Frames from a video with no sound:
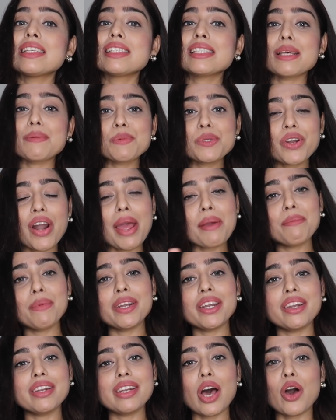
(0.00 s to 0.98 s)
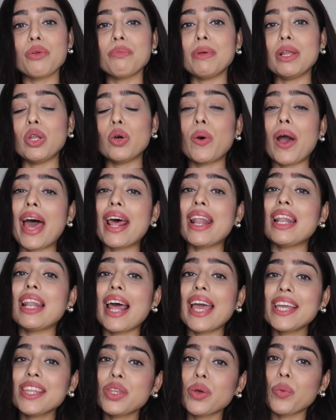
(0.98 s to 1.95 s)
subscribe button down below and
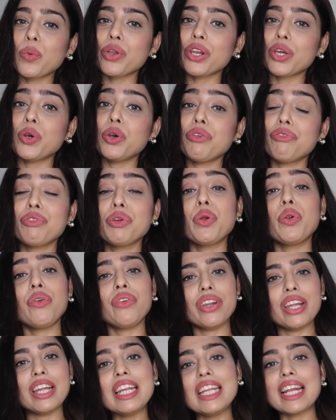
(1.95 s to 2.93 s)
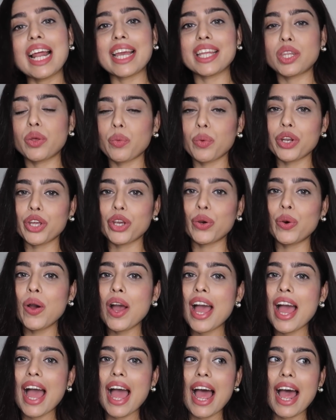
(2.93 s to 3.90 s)
like the video if you really like the video.
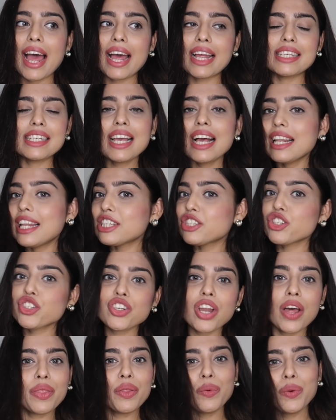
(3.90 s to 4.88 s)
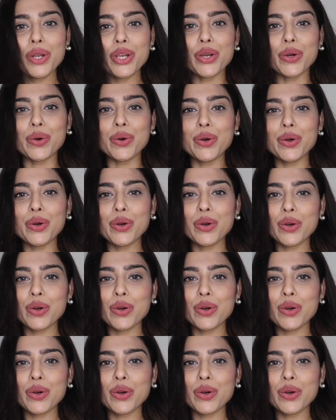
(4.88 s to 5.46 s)
And yeah, let's just start the video.